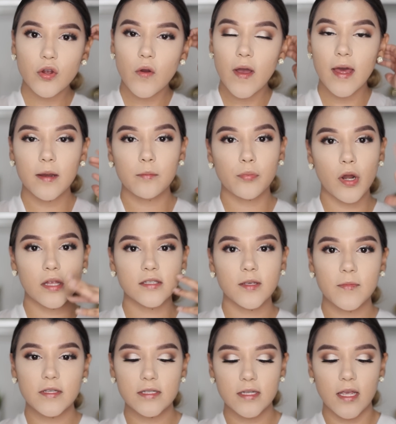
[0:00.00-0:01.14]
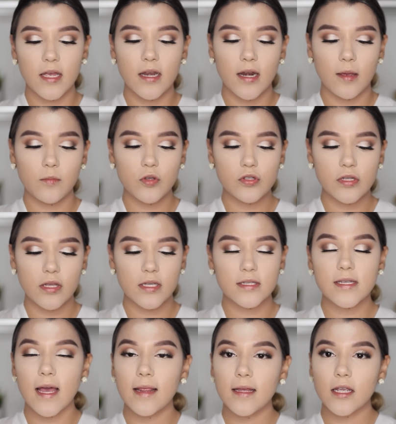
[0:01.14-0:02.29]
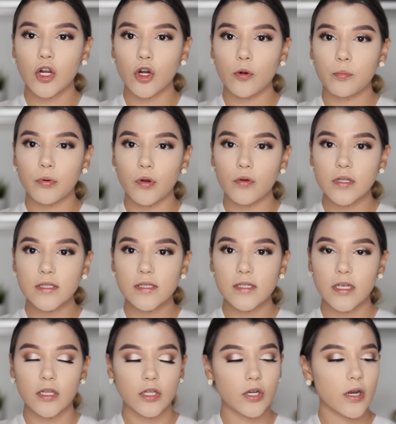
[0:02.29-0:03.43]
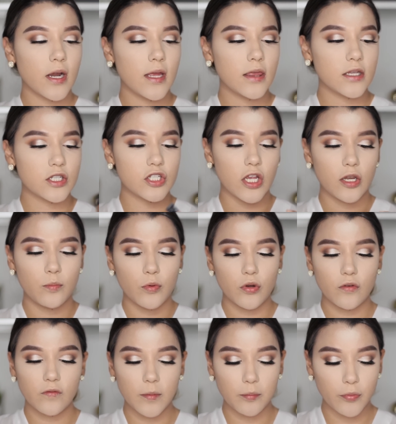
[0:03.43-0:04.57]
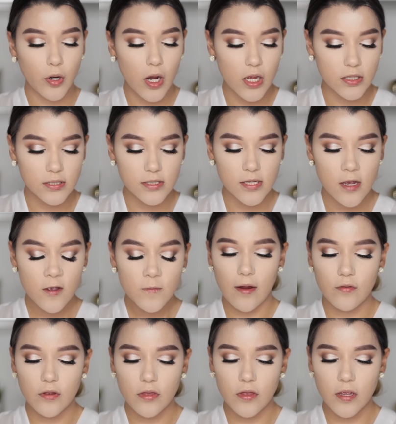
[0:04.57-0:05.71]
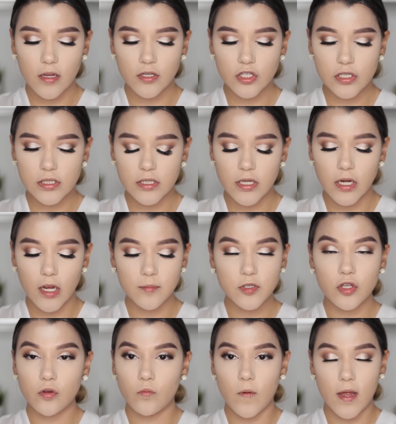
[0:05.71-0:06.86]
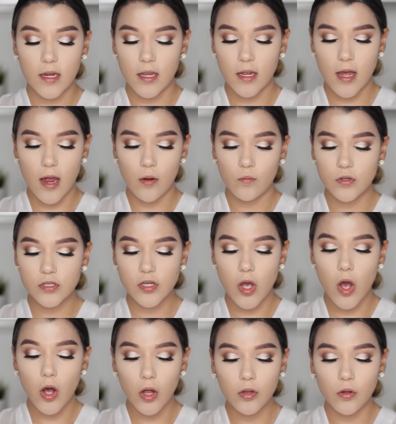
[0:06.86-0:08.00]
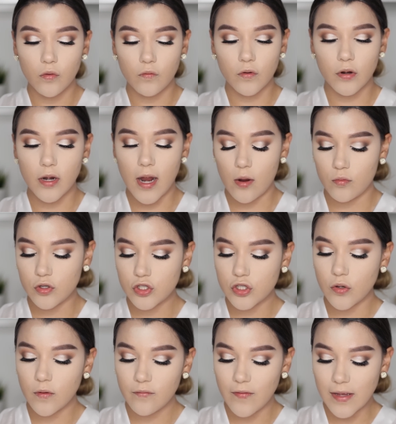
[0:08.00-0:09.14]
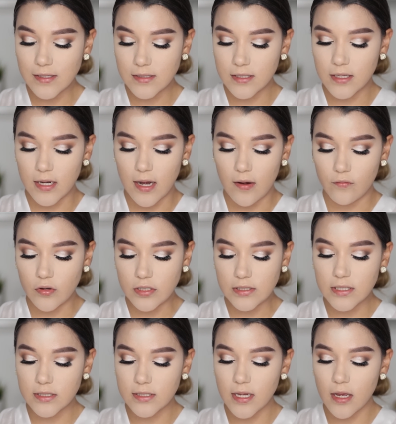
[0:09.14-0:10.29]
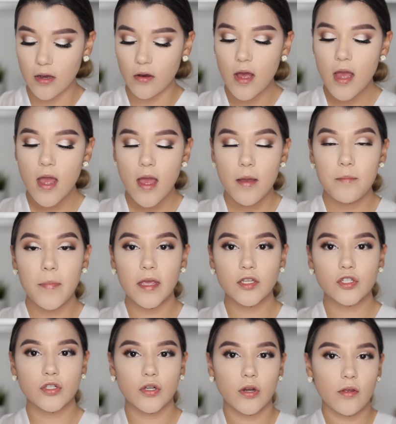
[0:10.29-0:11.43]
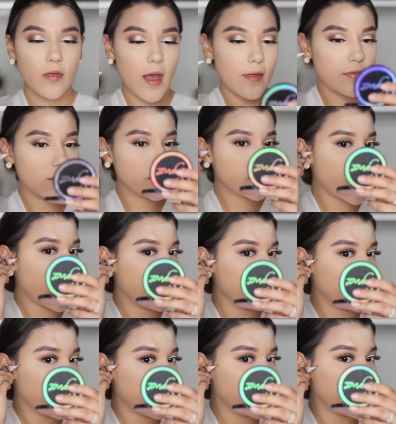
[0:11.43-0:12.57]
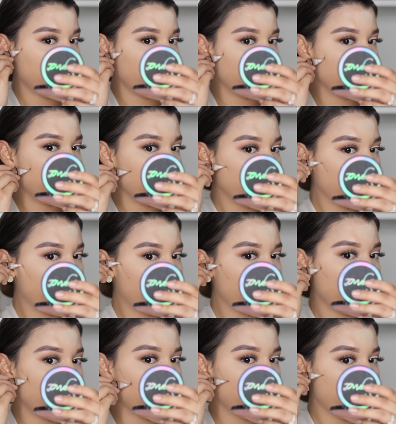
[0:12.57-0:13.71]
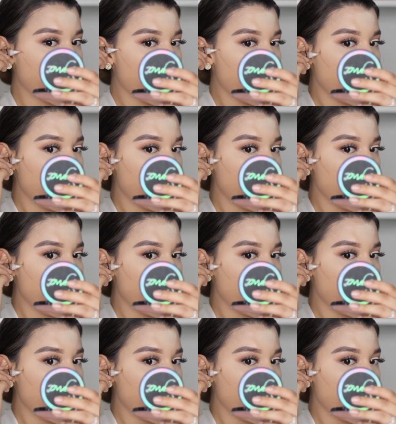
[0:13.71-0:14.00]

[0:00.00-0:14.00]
go ahead and bronze up the skin, and I'm using this LA Girl Pro Concealer in the shade Beautifully Bronze. Everything just leading up to the wedding, I was all over. I was so invested in every detail, made sure that the timeline and everything for